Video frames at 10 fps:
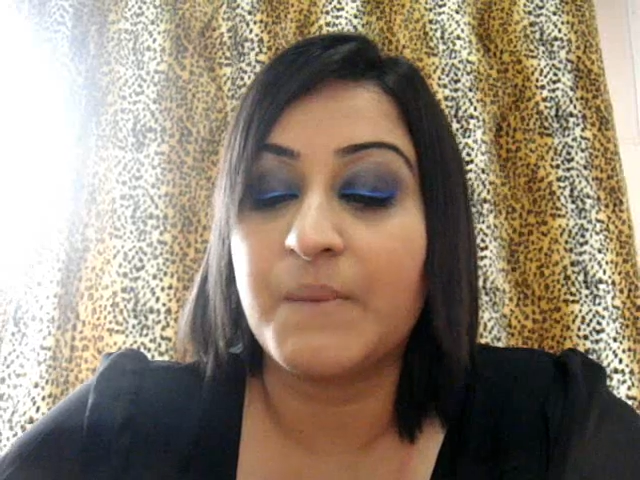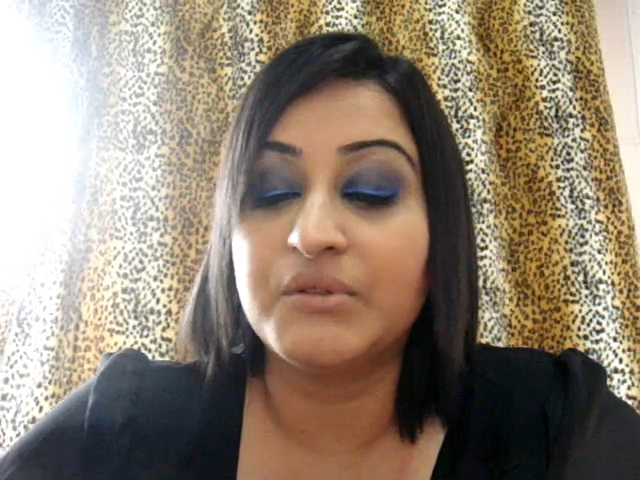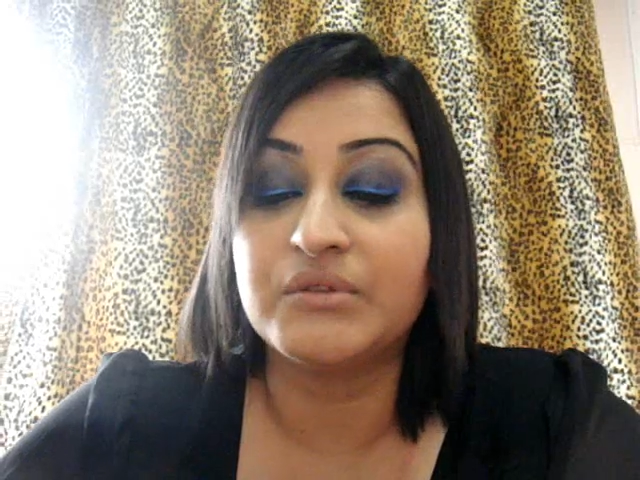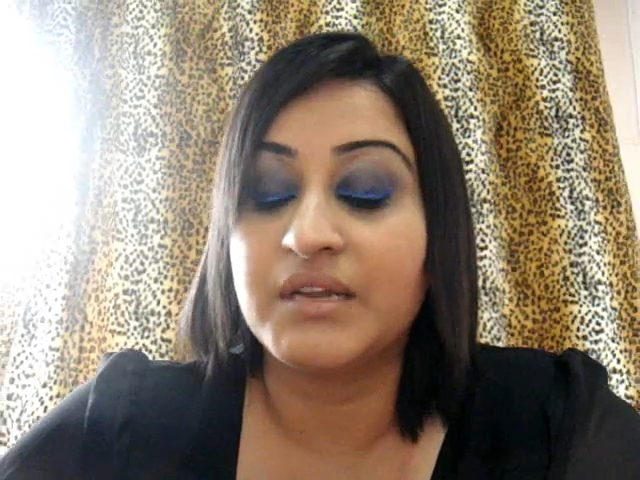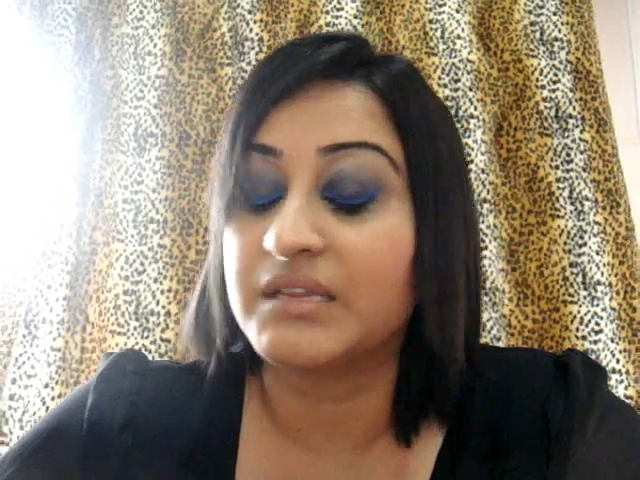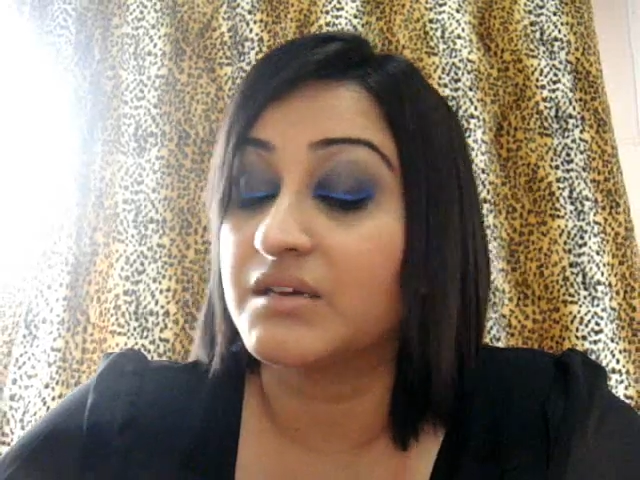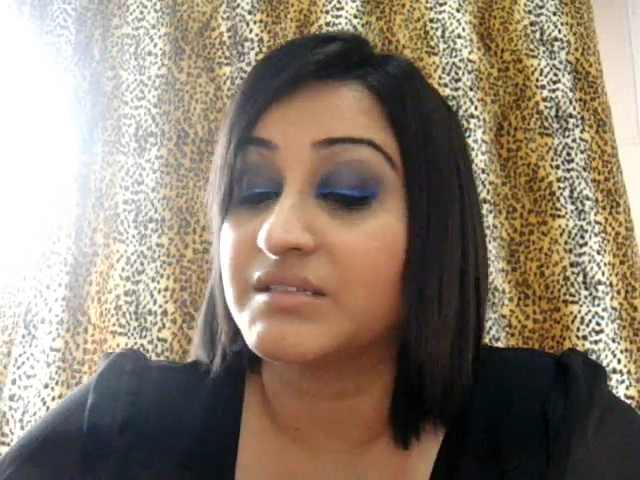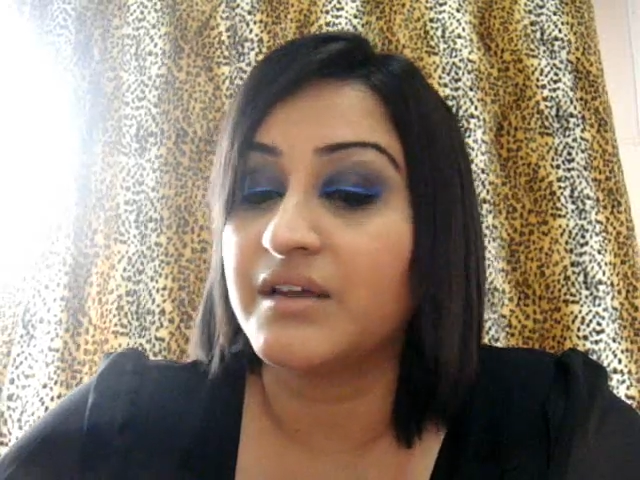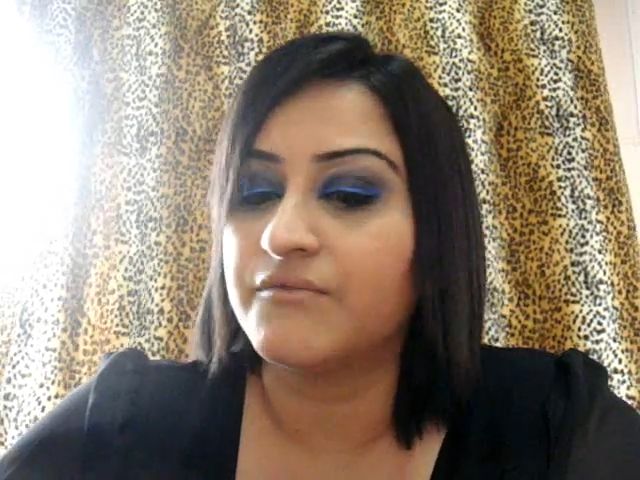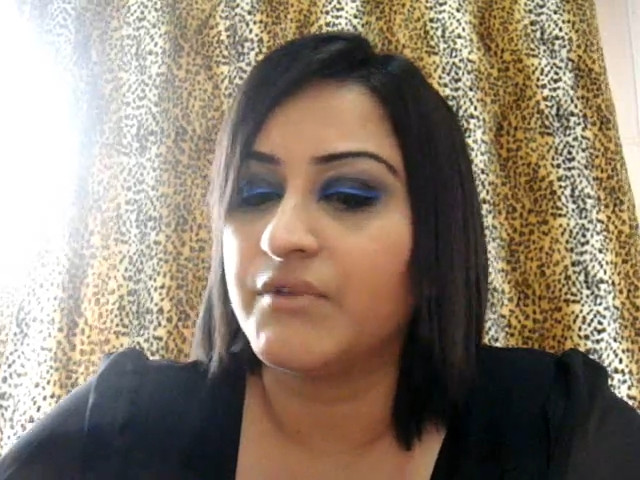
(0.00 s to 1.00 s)
happen to like them
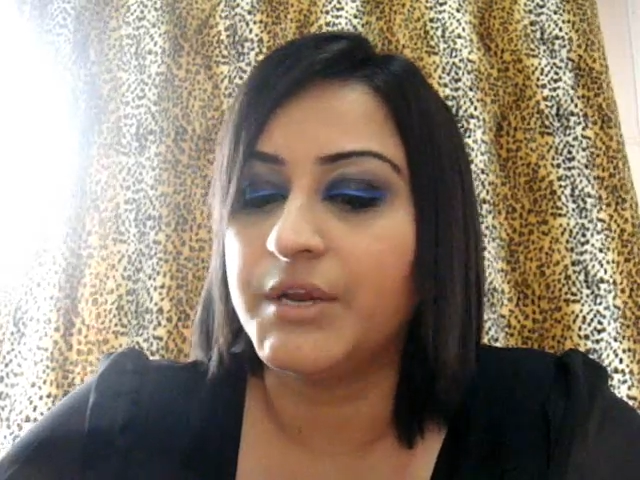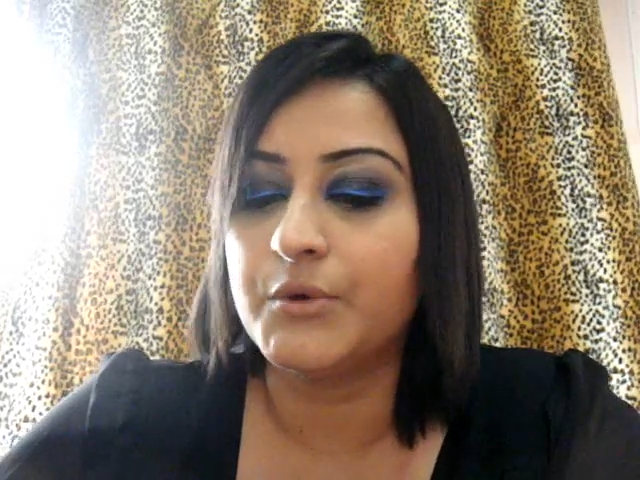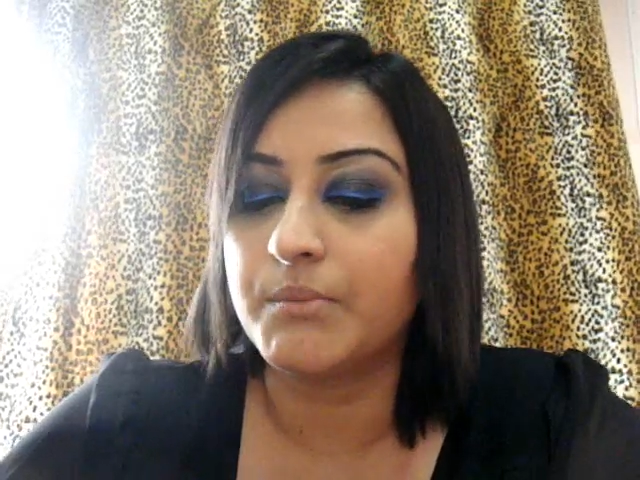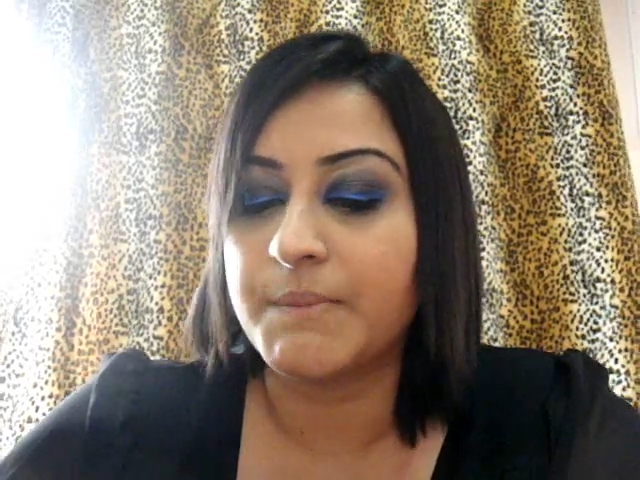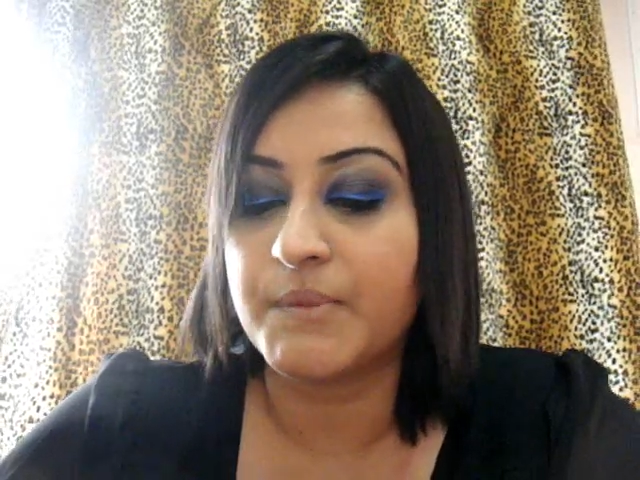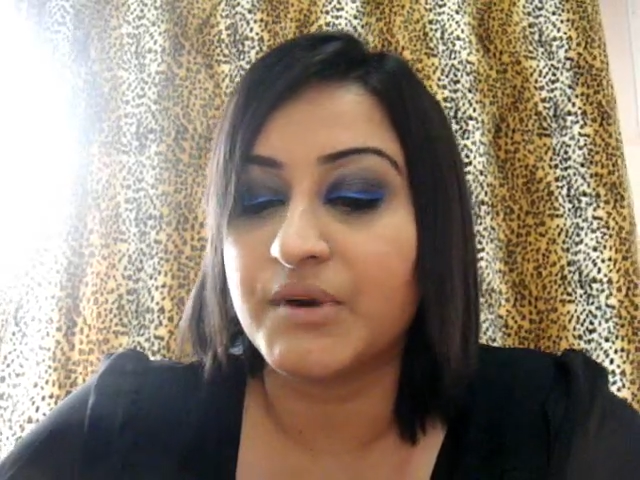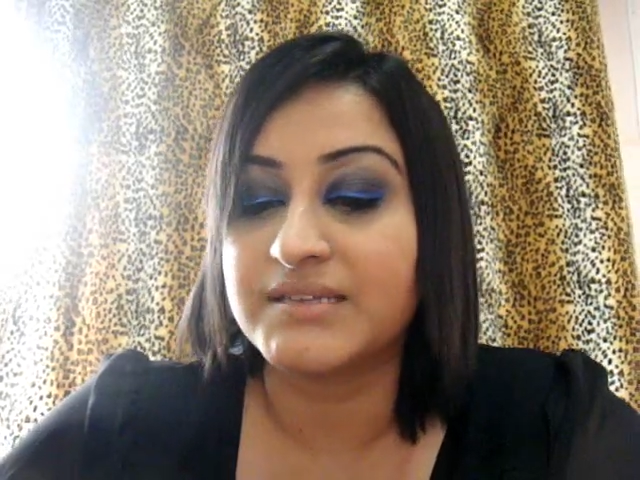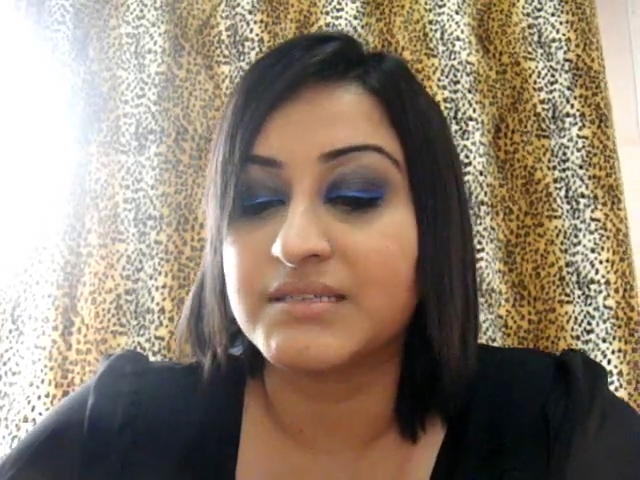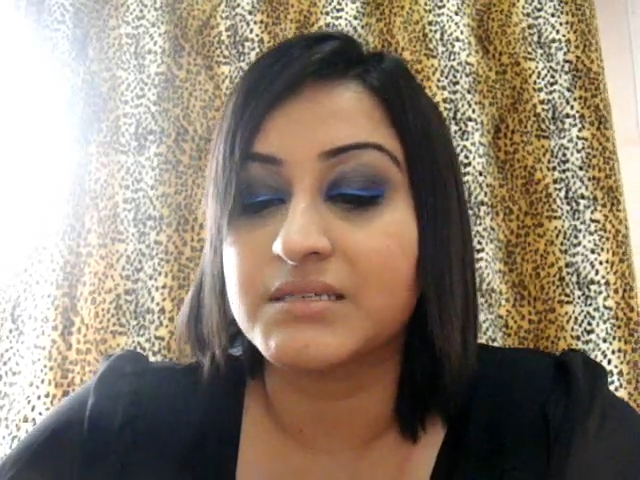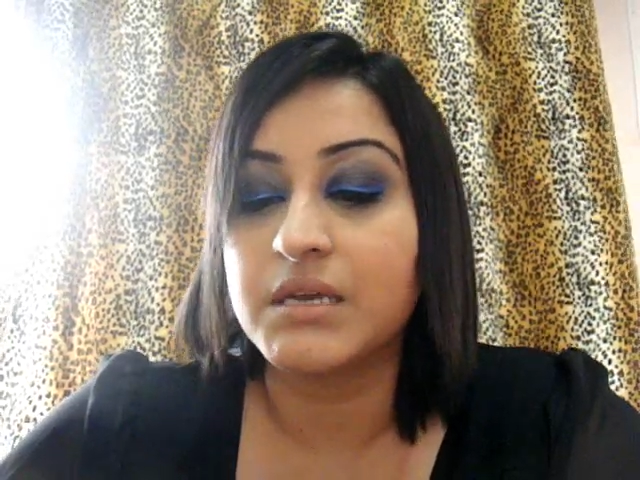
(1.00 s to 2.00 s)
because I really don't remember
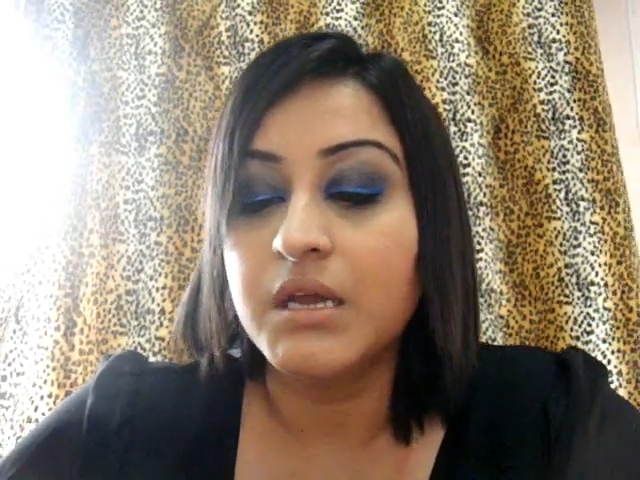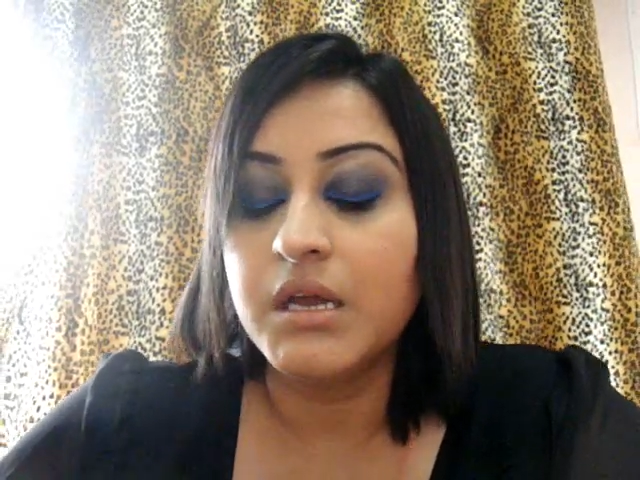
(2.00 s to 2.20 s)
prices